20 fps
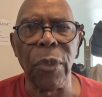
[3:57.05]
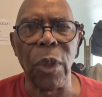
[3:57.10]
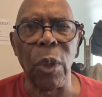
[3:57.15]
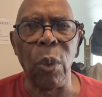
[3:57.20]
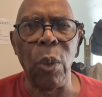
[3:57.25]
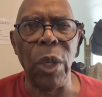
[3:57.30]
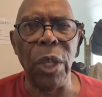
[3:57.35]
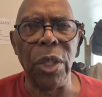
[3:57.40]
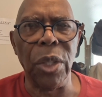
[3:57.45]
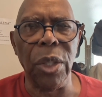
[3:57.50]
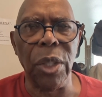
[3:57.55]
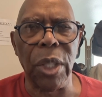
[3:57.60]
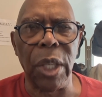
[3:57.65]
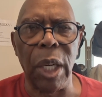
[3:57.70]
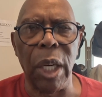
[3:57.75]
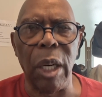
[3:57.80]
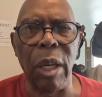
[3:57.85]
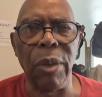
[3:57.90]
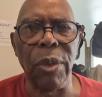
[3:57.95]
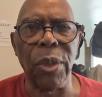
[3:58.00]
recent
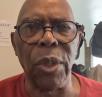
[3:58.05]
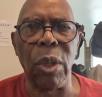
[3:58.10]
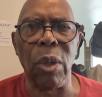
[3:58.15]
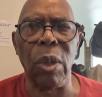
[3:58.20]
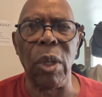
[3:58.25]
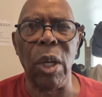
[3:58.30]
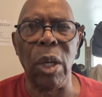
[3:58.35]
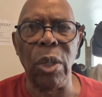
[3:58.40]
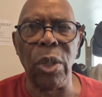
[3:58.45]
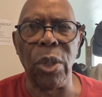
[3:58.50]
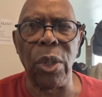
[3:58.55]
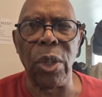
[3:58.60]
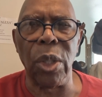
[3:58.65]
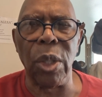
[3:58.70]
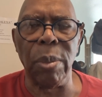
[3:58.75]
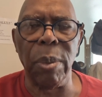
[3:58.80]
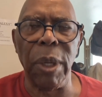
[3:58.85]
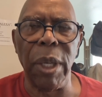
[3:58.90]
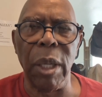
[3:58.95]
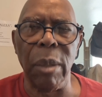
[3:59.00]
tariffs don't hurt your
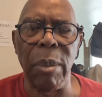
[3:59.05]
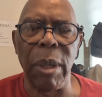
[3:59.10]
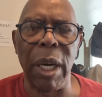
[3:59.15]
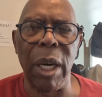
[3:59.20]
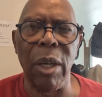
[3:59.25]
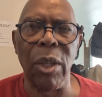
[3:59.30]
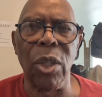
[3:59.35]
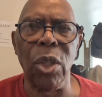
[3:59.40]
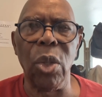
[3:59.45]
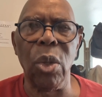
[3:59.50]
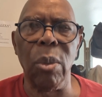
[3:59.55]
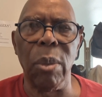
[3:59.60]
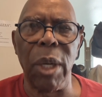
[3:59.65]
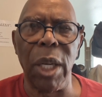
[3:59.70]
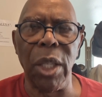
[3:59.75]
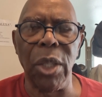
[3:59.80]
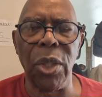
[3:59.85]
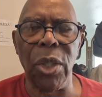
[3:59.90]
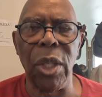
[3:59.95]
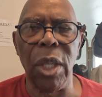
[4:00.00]
spending power too
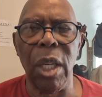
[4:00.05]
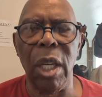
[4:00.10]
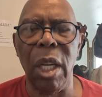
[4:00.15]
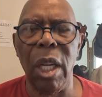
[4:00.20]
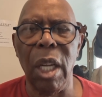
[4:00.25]
much,